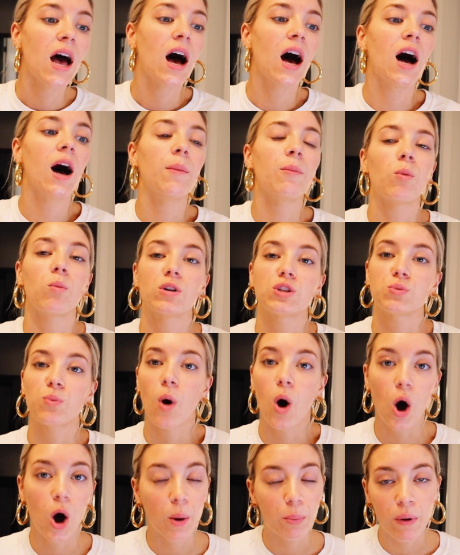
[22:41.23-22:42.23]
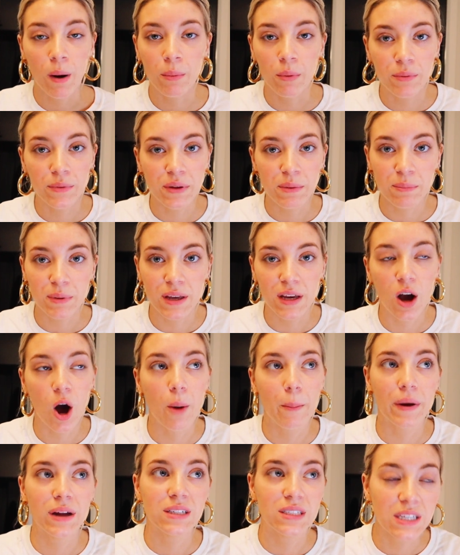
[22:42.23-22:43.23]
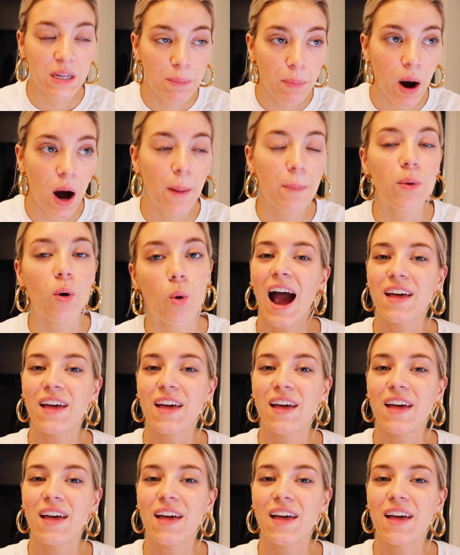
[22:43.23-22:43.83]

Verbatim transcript: um, which will all probably be on my Depop.